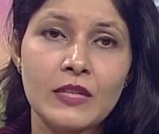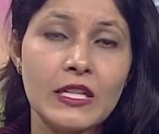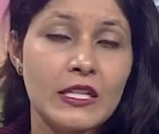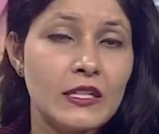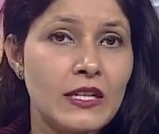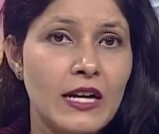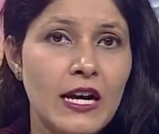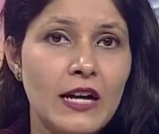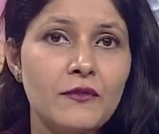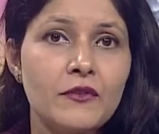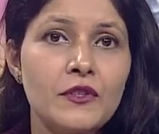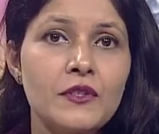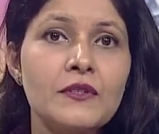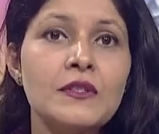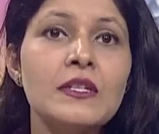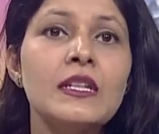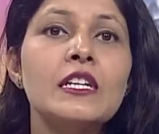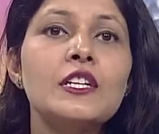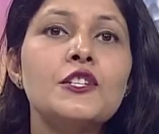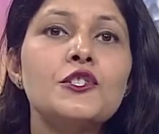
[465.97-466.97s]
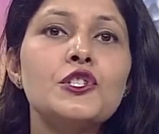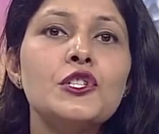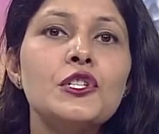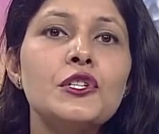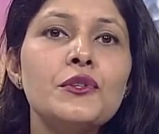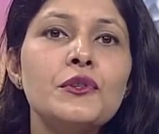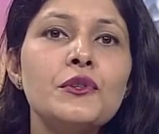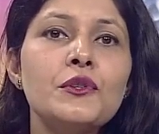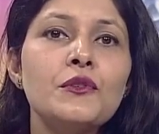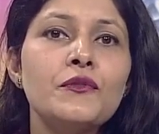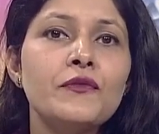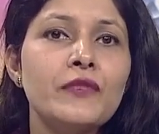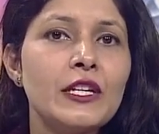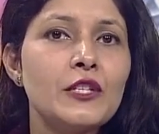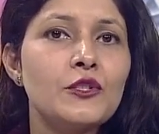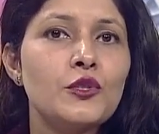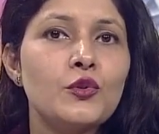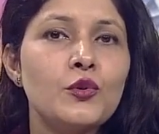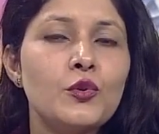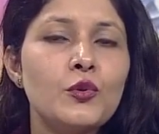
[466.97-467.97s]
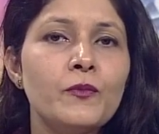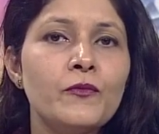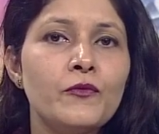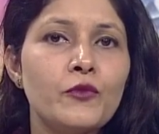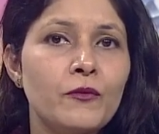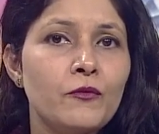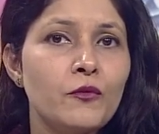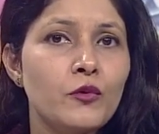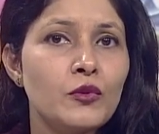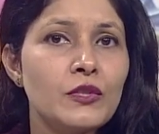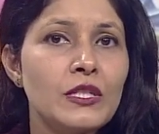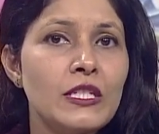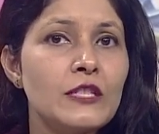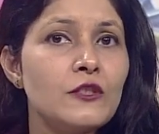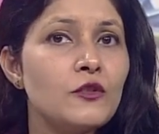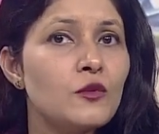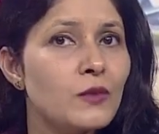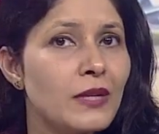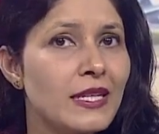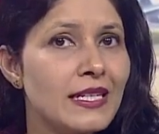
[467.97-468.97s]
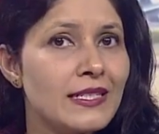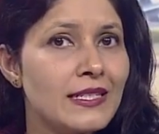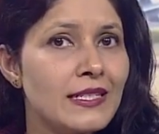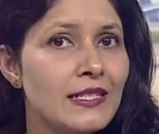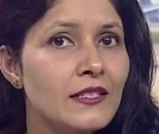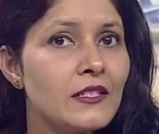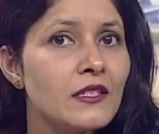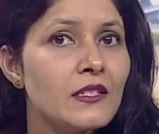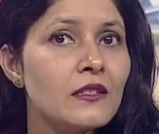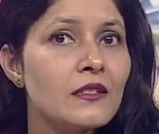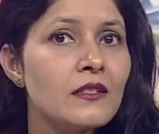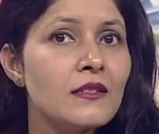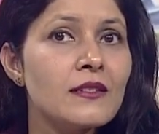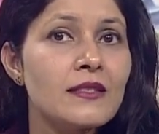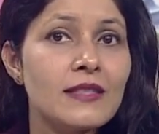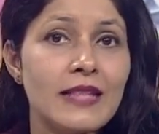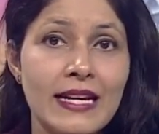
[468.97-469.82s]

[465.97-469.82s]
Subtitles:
It covers children of age group from 14 to 18 years,